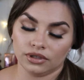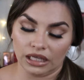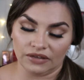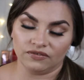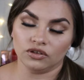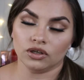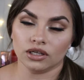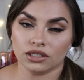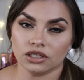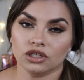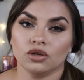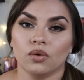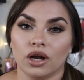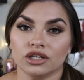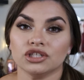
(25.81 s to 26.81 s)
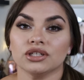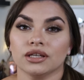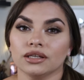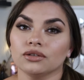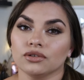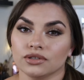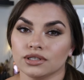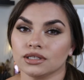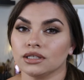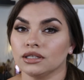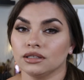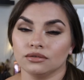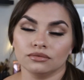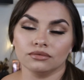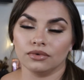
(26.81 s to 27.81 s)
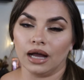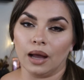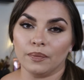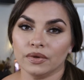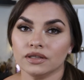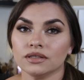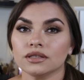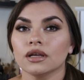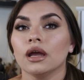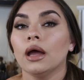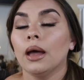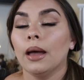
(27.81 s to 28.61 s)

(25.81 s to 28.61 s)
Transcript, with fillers: if you continue watching it, you'll see what happens.